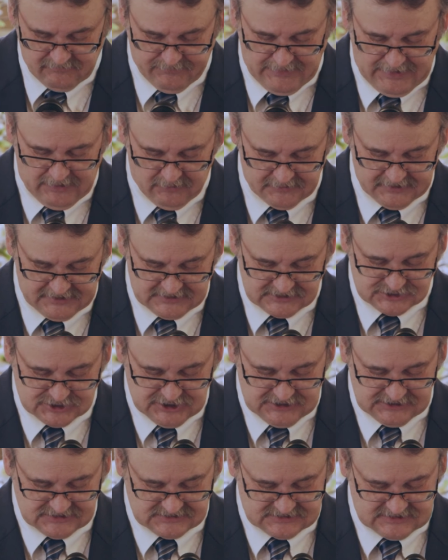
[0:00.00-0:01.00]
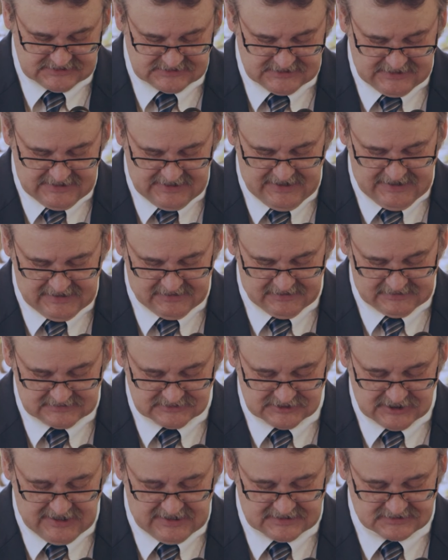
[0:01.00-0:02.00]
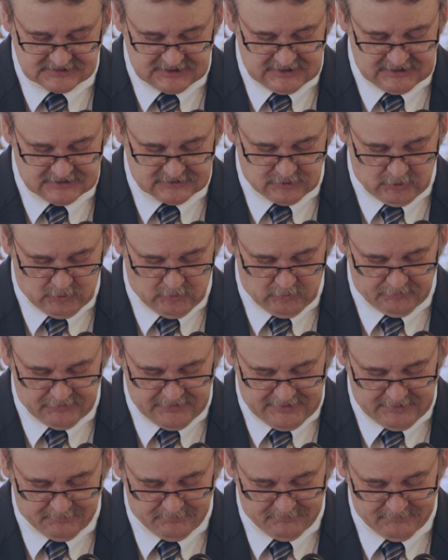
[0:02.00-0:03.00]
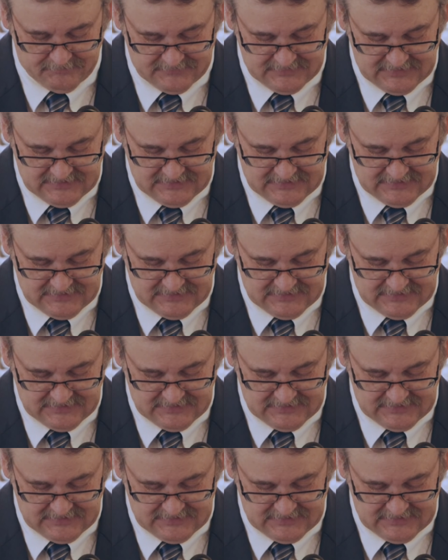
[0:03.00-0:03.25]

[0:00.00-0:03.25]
found it just as, they had, as he had told them.